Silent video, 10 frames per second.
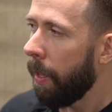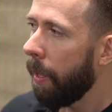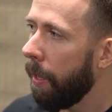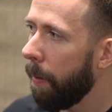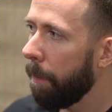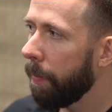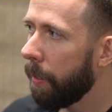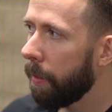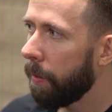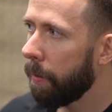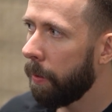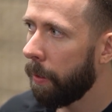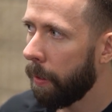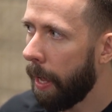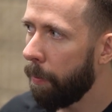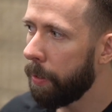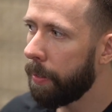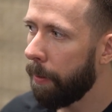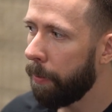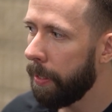I would
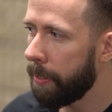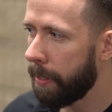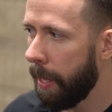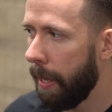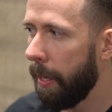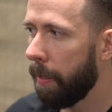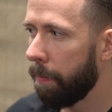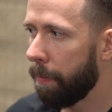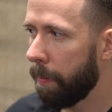definitely say